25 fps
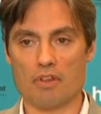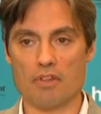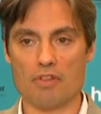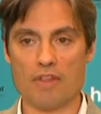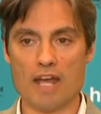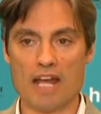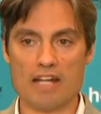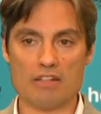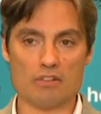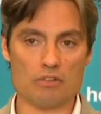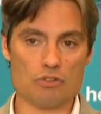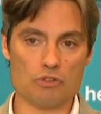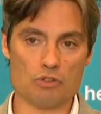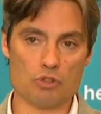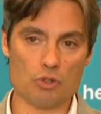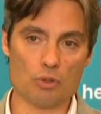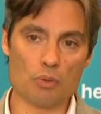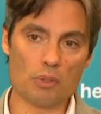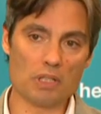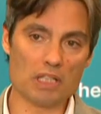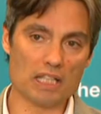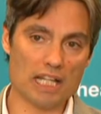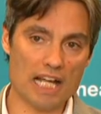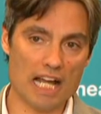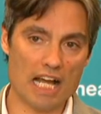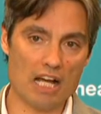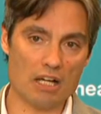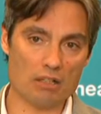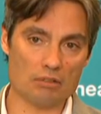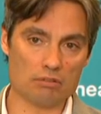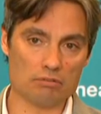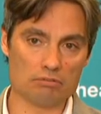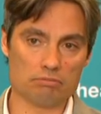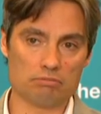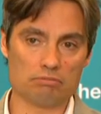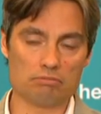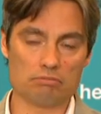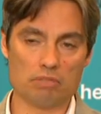that do allow
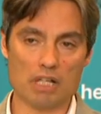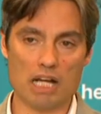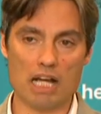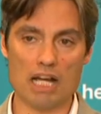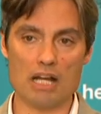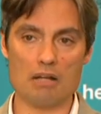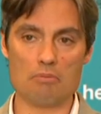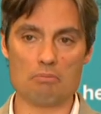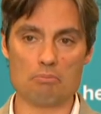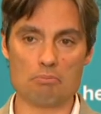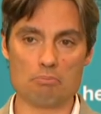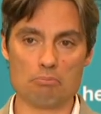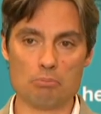um,